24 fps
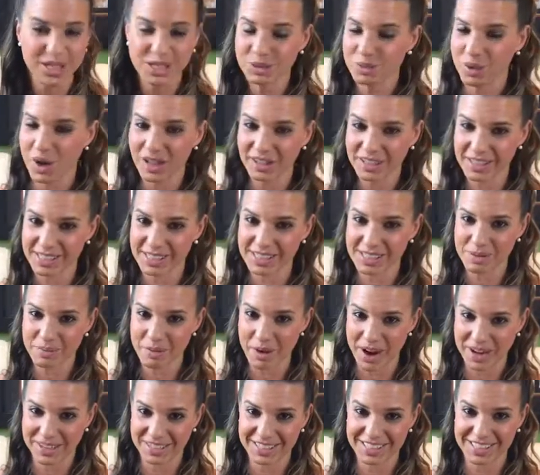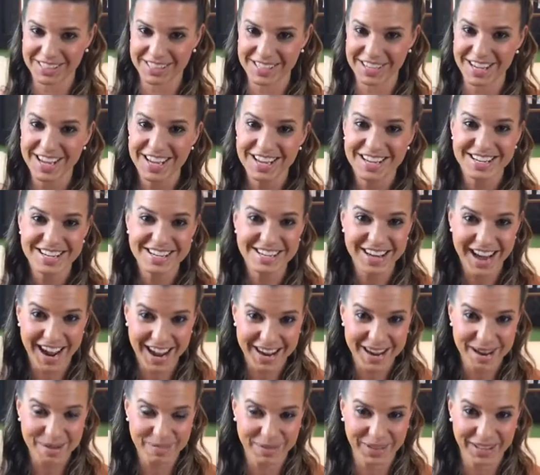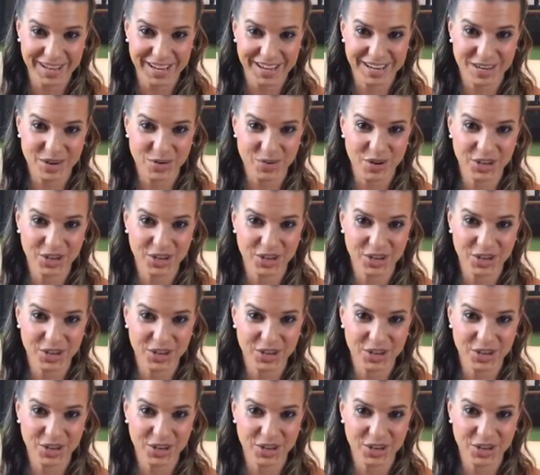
as well as the pregnancy diet plan,